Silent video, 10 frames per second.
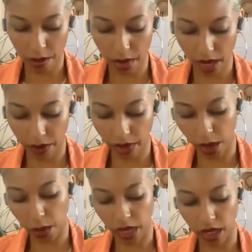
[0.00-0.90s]

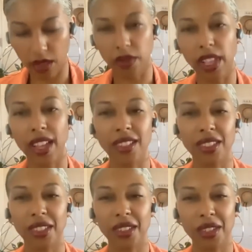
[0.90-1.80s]
Mayfly wings
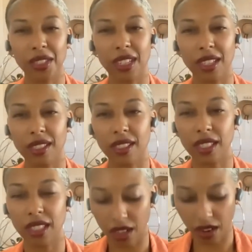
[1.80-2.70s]
flash their
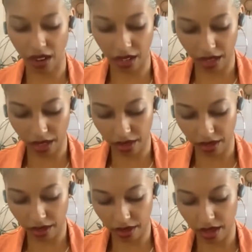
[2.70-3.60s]
iridescence in the dark.
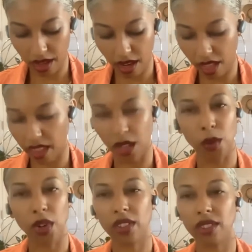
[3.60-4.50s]
Nothing
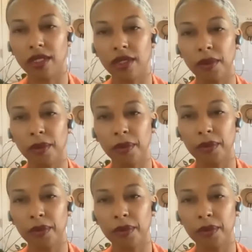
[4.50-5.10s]
works.